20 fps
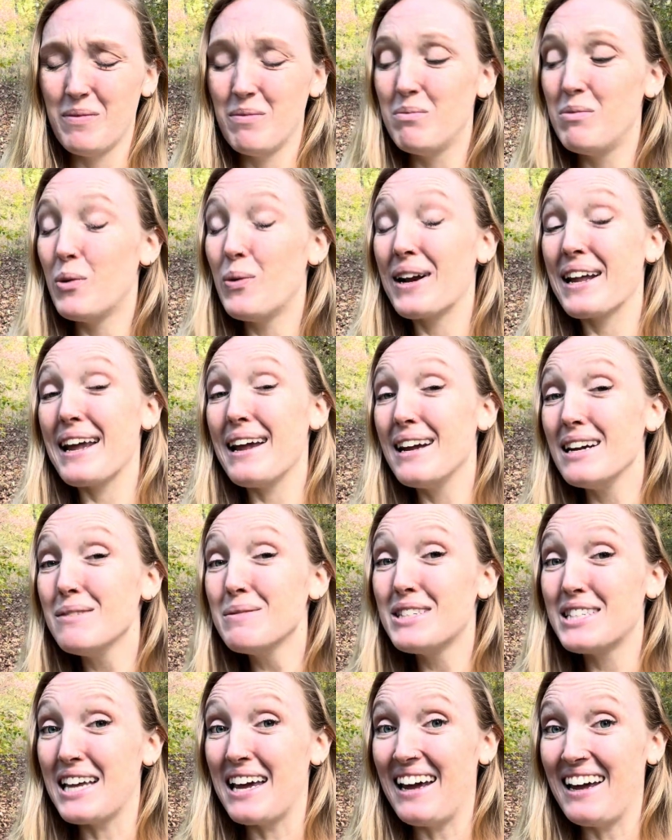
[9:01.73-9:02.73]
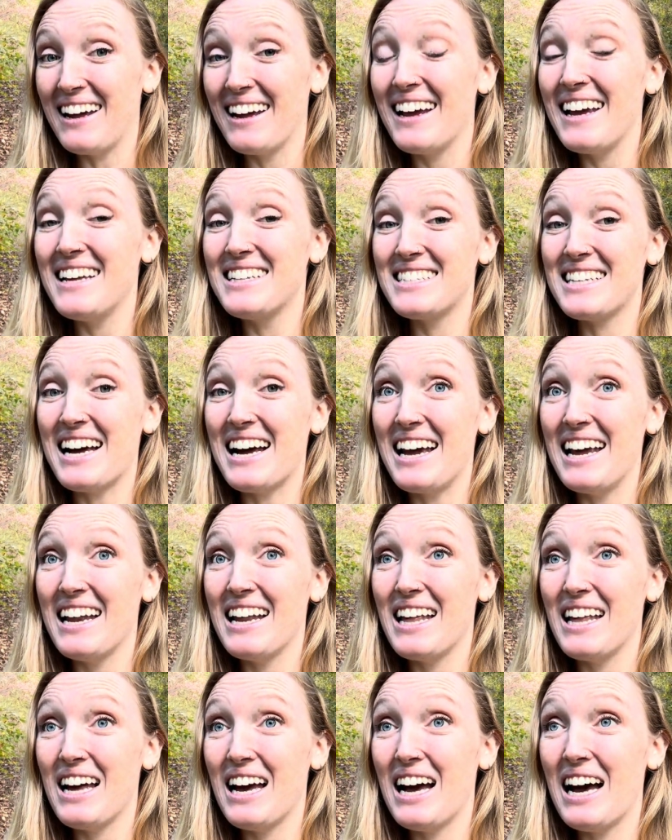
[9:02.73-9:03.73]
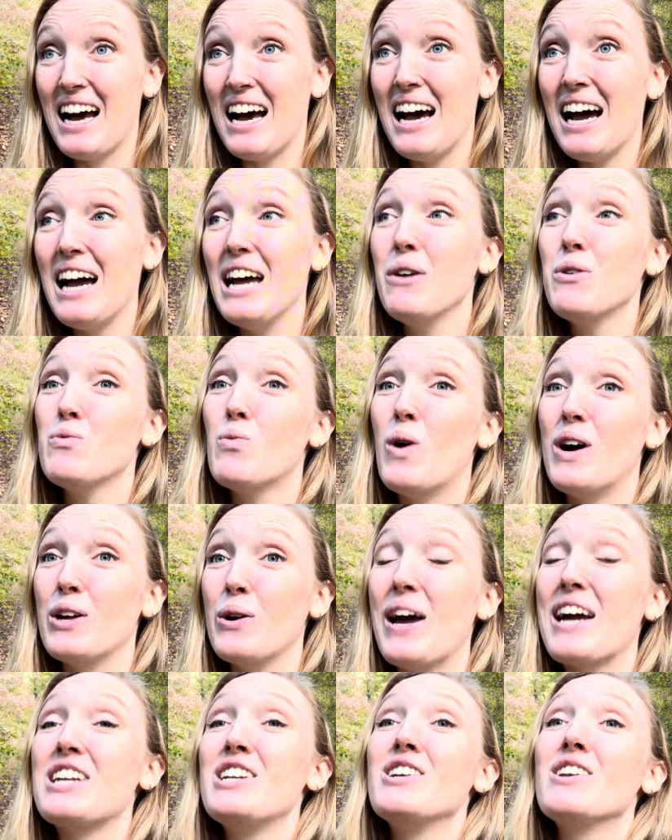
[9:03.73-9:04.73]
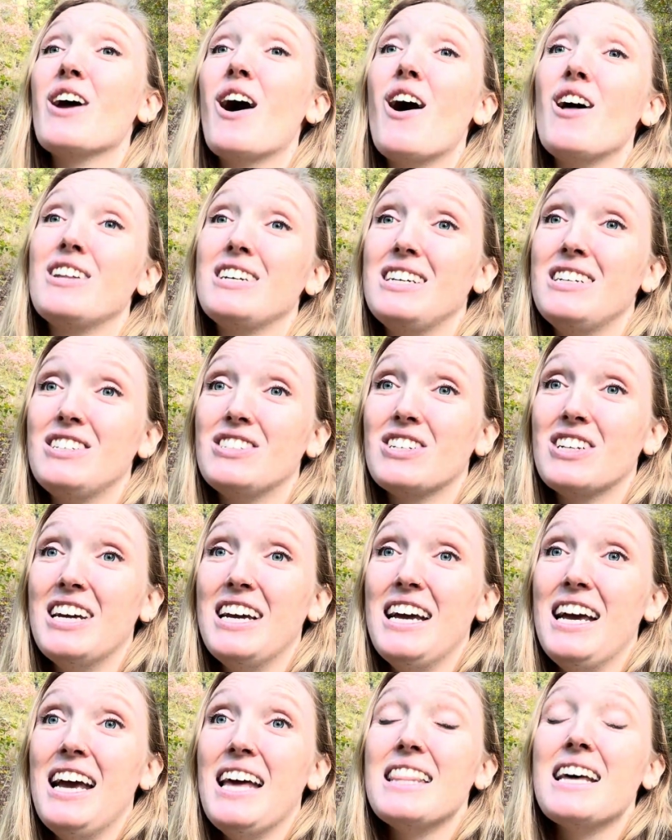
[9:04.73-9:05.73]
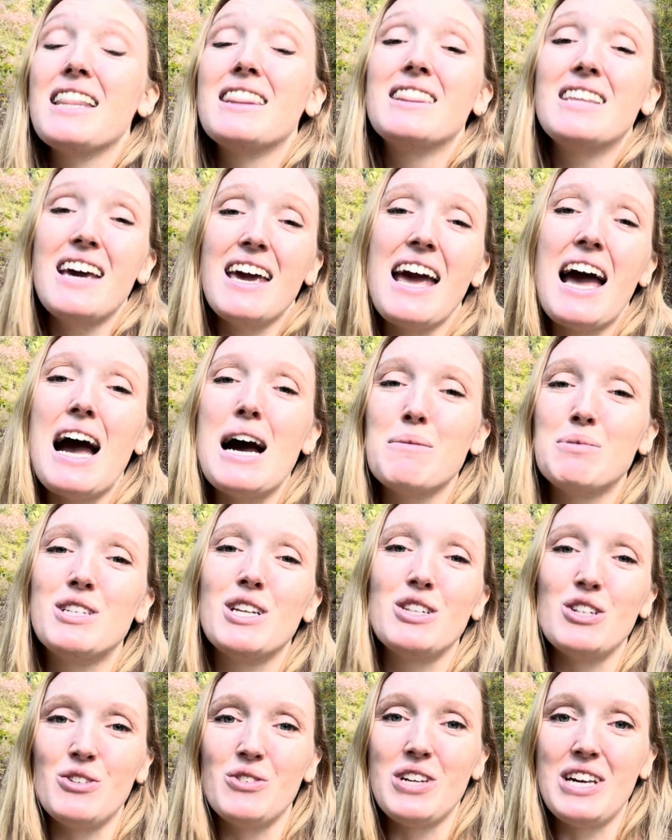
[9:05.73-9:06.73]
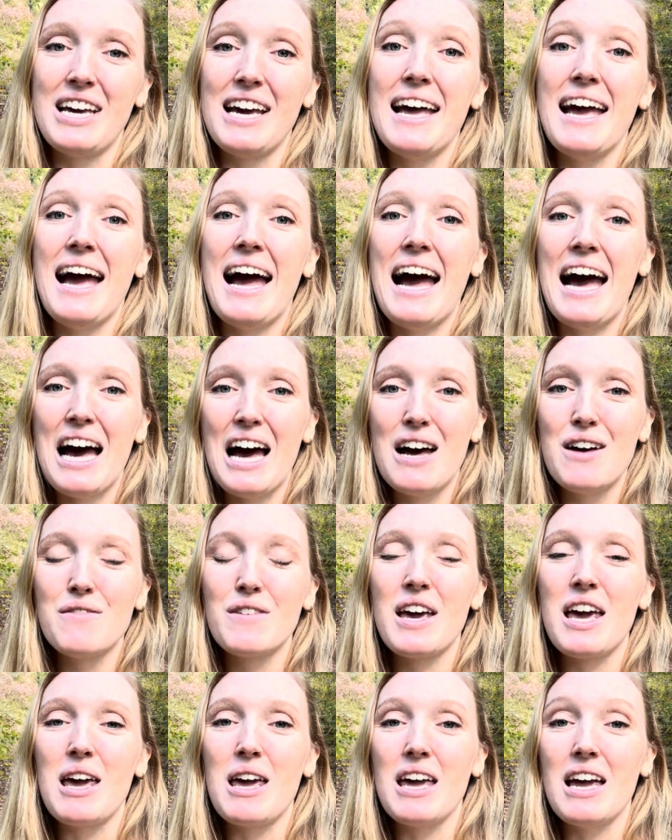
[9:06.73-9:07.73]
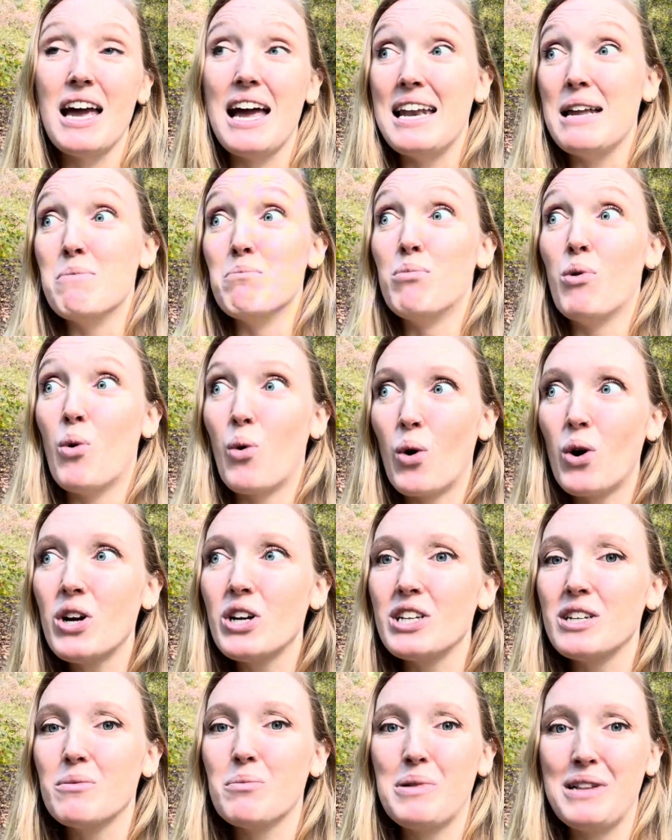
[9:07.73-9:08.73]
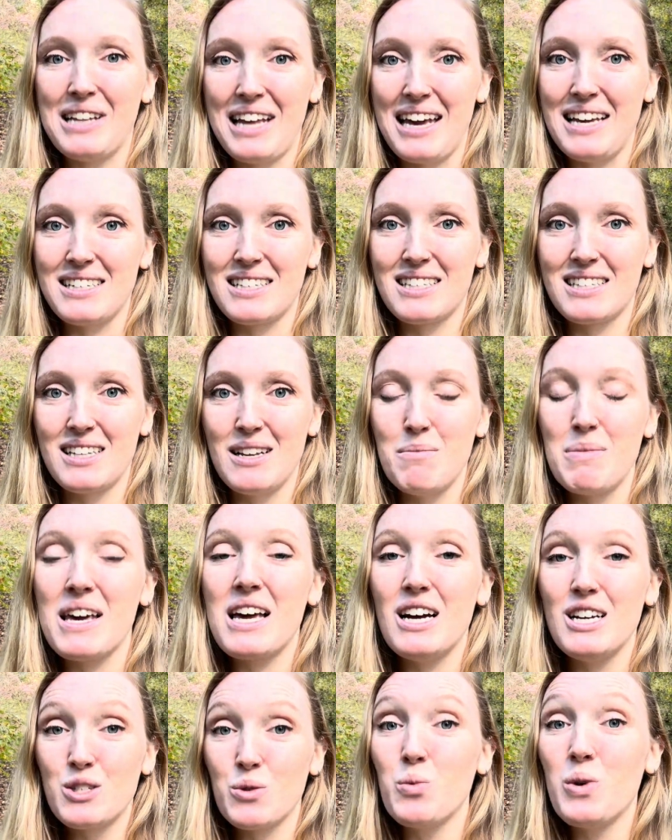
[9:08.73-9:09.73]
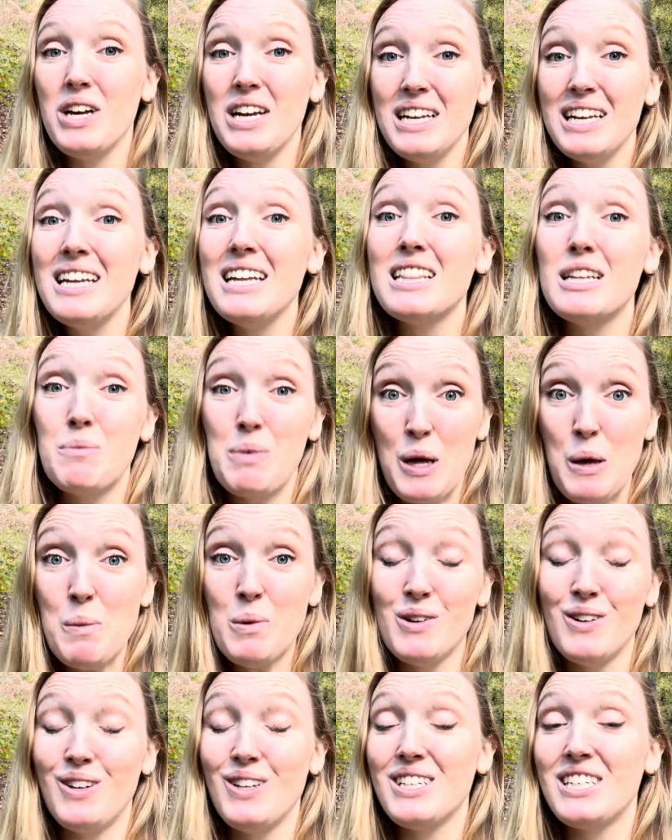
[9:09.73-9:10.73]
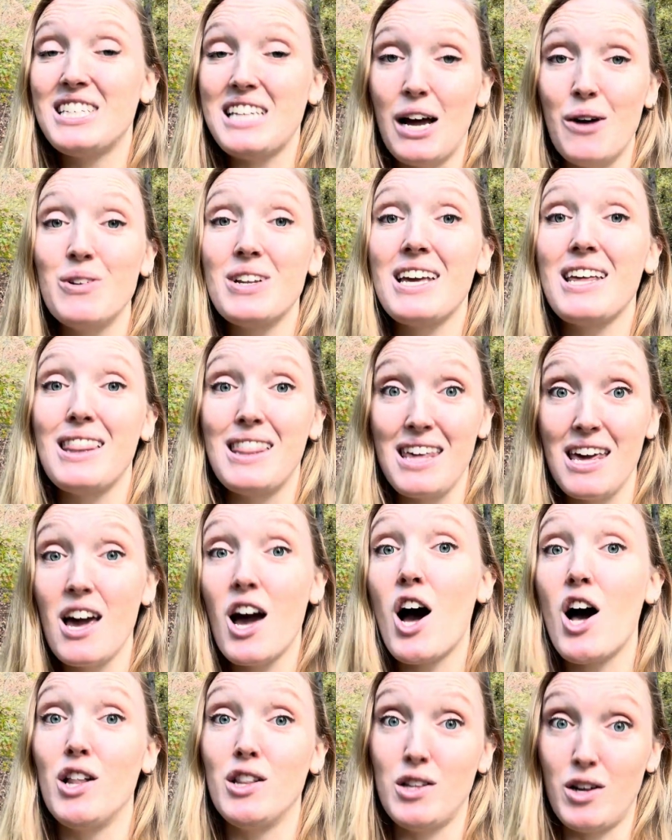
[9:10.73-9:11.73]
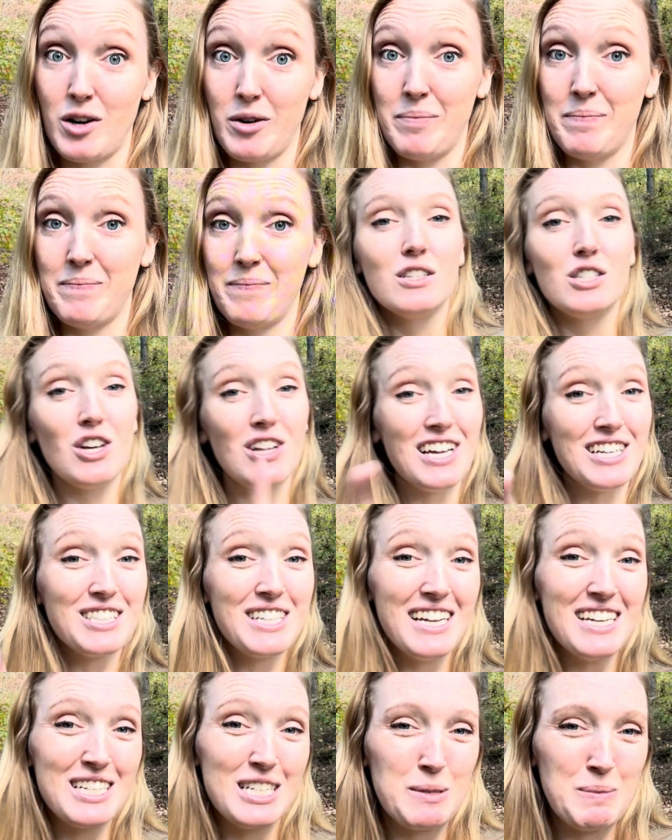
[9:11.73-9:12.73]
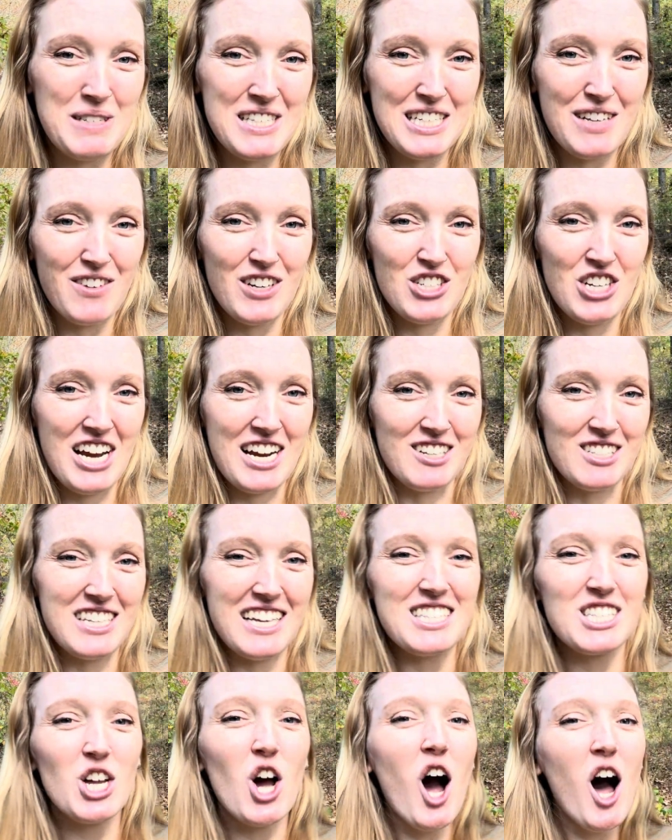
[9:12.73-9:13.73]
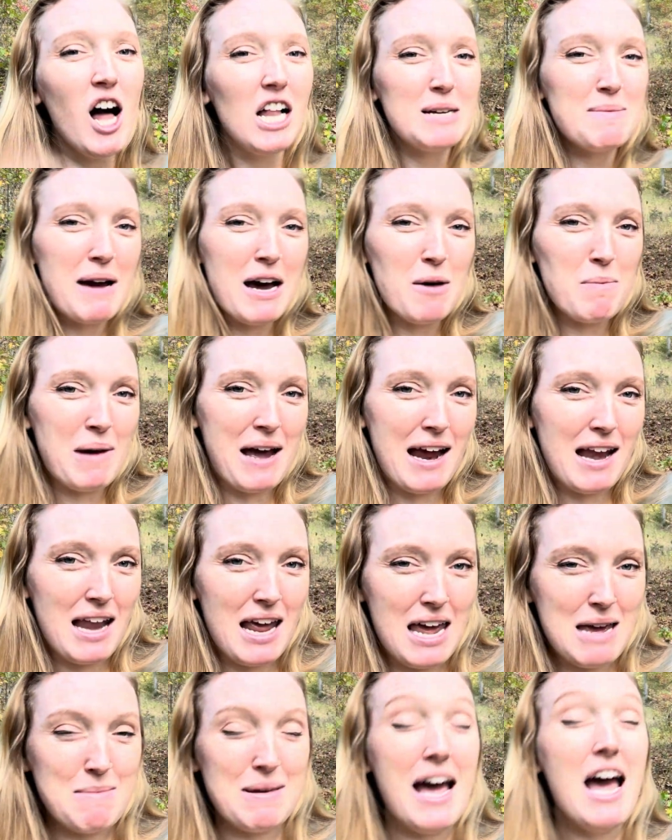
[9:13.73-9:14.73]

But what I am saying is that I want to acknowledge that they absolutely have an important place, because we need the people sounding the alarm. So let's get into specific channels. Let's call them out by name.